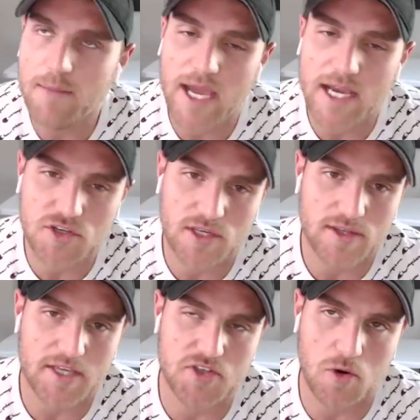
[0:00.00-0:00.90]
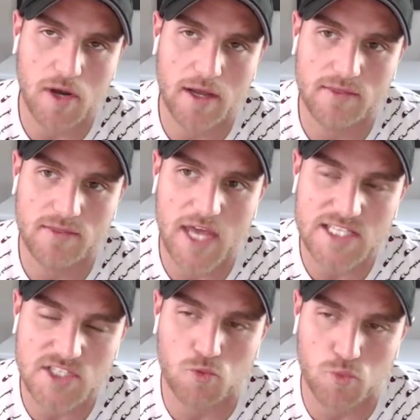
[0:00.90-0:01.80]
actually like so
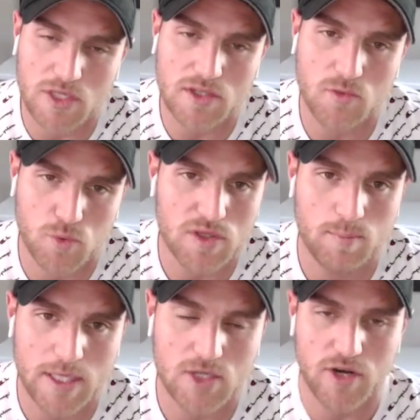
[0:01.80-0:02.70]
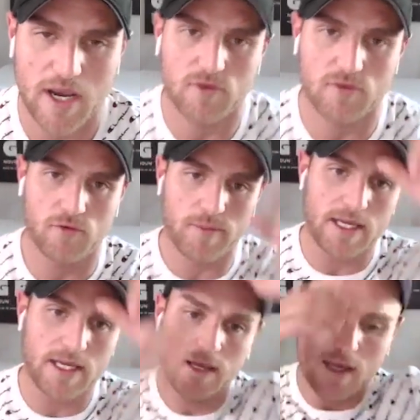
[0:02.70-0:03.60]
that's a really really big driver for
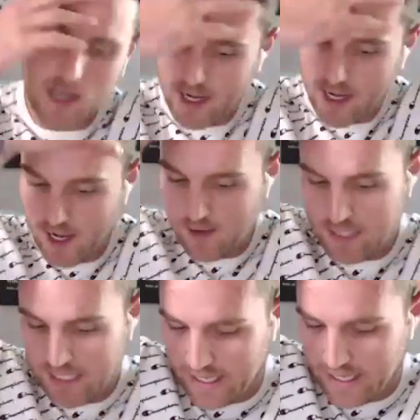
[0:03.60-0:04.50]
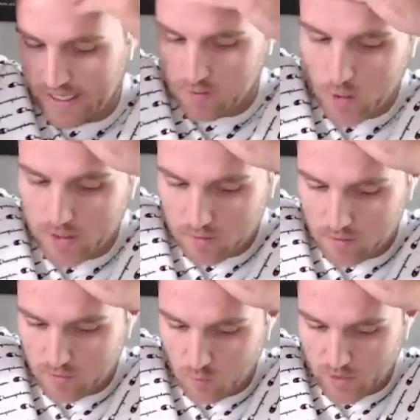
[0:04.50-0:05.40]
me um, and what
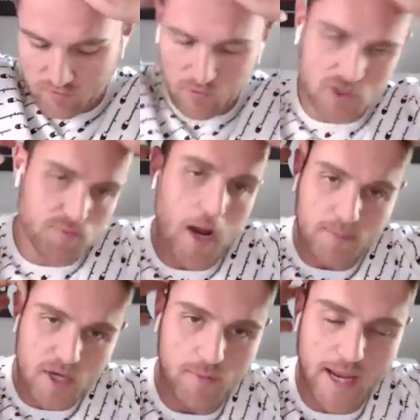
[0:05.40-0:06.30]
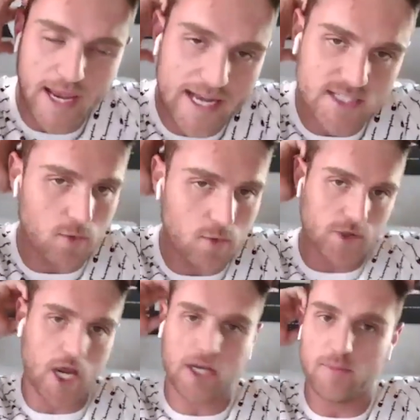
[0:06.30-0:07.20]
when it first popped off in my head is when we were
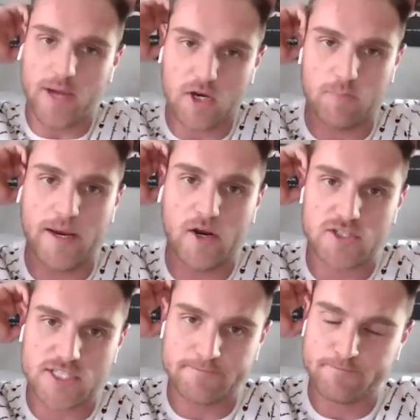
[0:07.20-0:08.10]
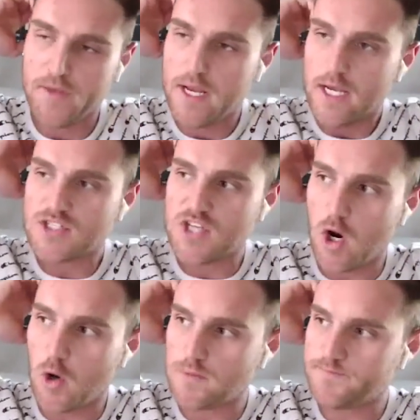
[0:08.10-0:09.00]
talking about comparison so